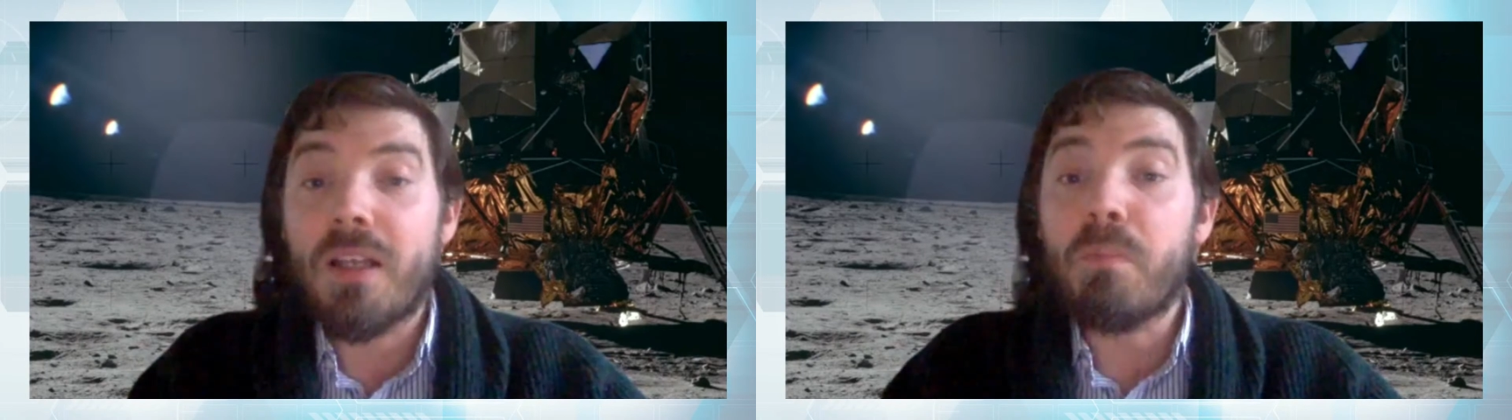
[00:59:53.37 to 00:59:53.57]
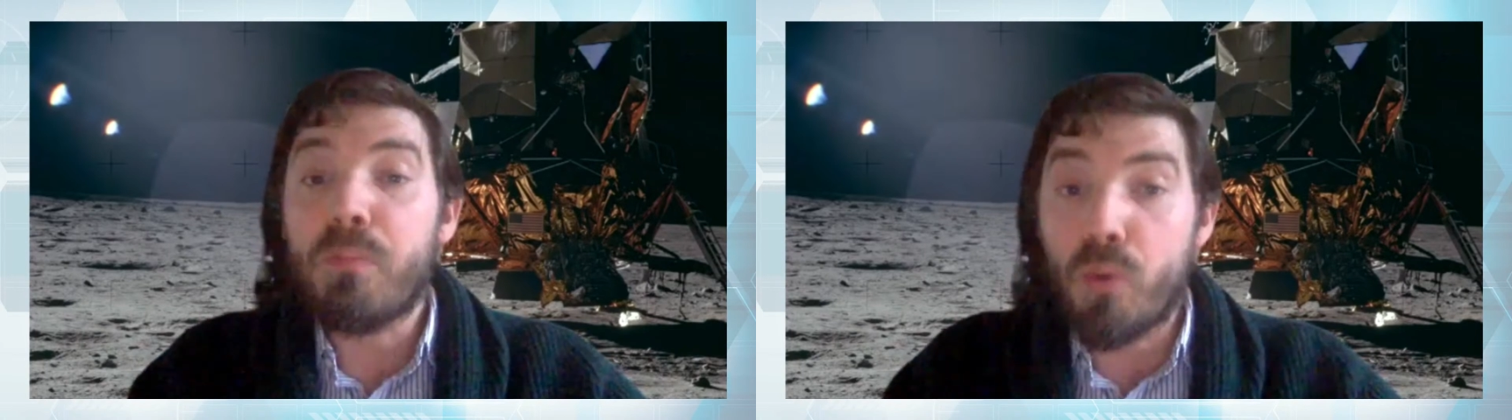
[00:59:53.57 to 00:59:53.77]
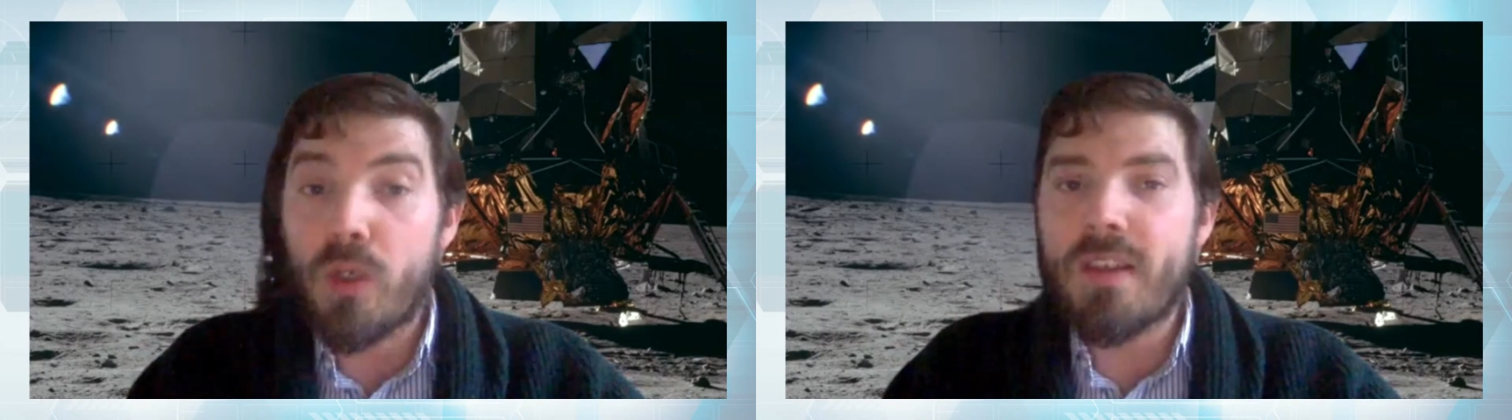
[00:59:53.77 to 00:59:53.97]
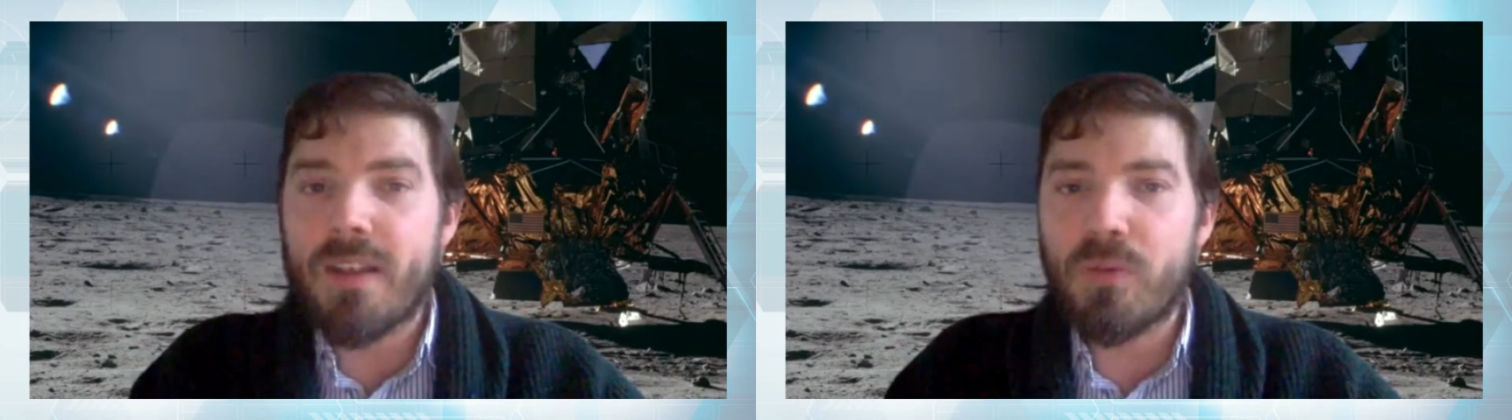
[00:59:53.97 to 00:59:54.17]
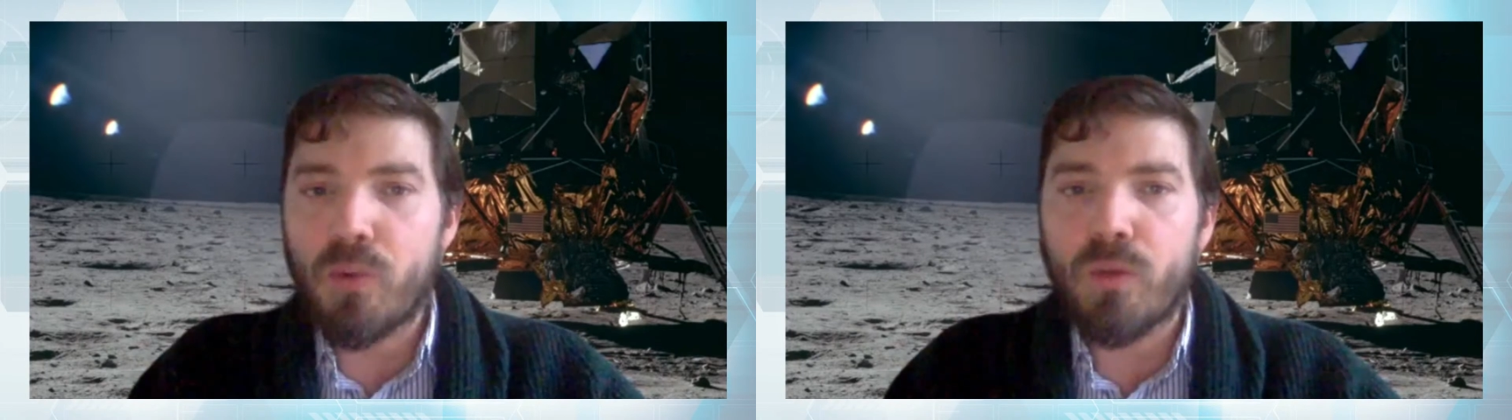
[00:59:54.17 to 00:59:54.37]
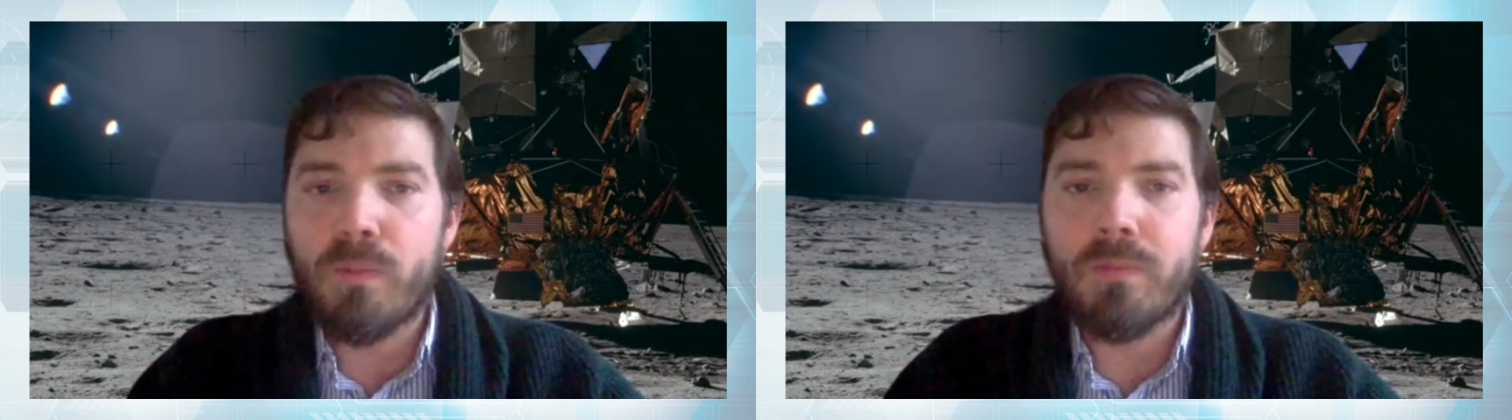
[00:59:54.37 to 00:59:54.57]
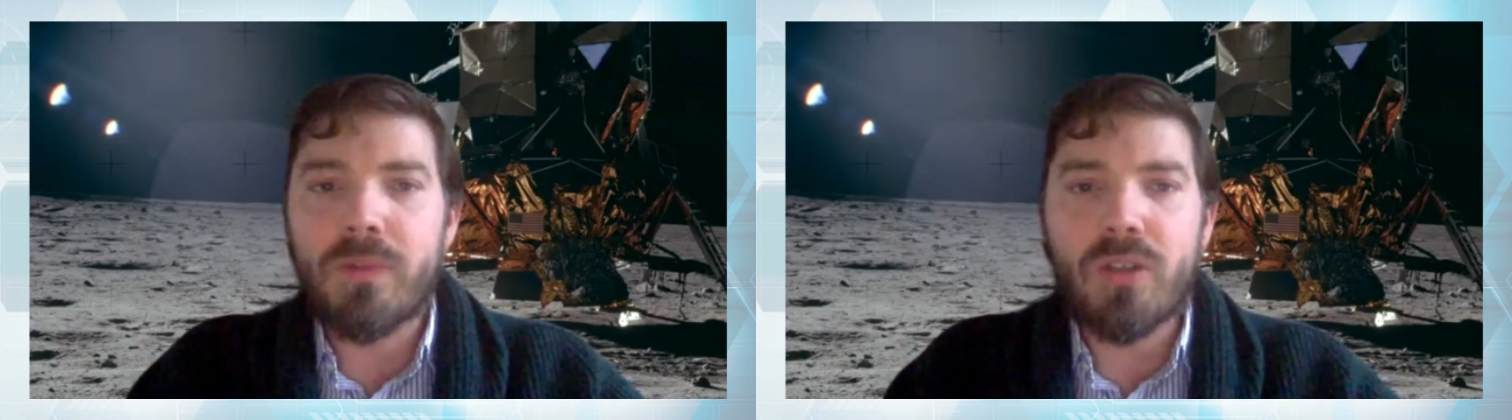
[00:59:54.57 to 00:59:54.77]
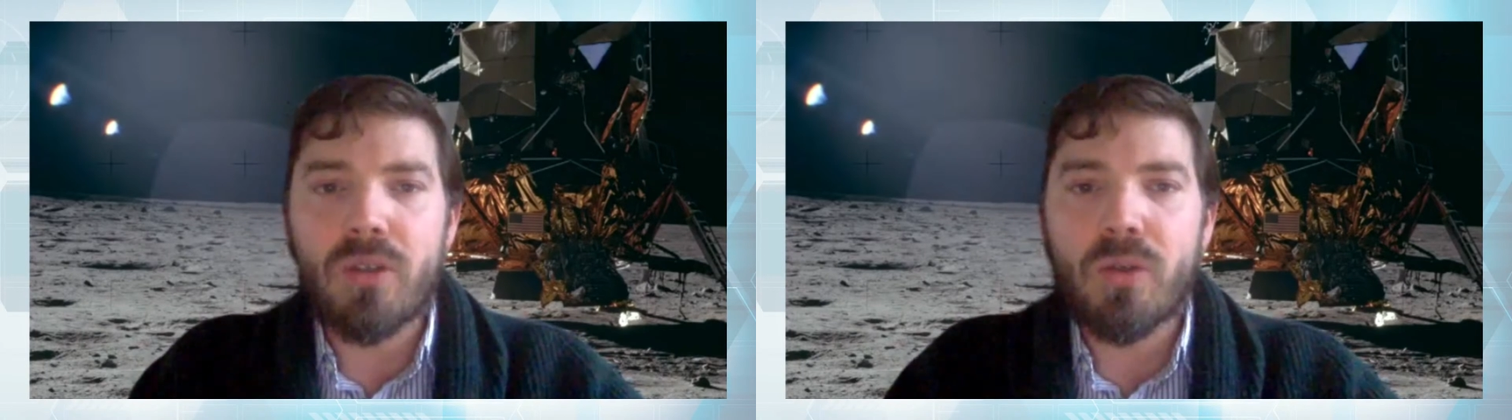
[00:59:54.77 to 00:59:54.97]
breathing room
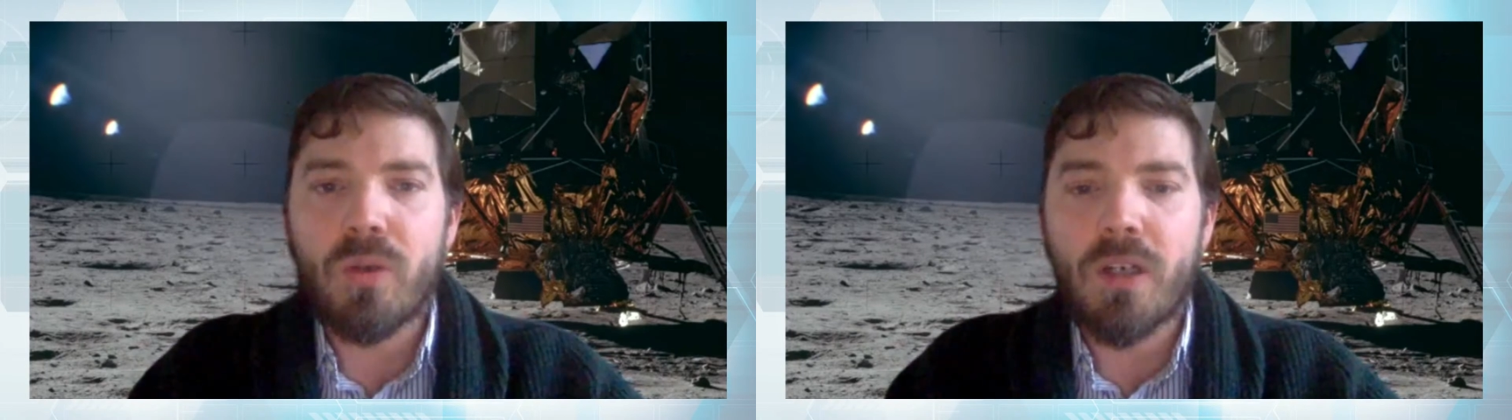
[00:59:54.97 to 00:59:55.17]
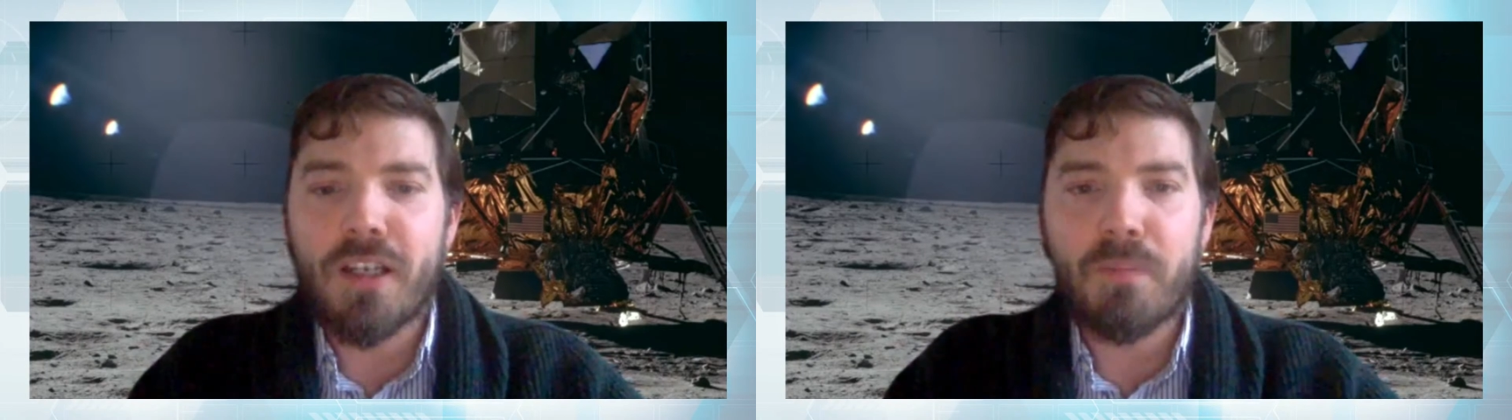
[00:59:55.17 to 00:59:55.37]
to